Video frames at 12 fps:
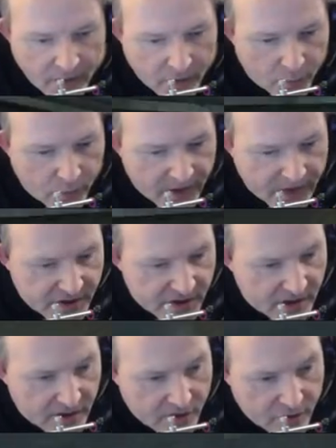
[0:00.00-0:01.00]
We're
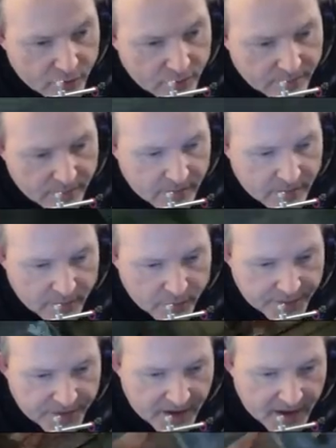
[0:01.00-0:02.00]
slow.
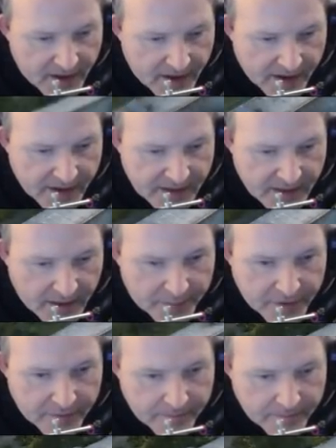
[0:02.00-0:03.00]
What the heck is happening?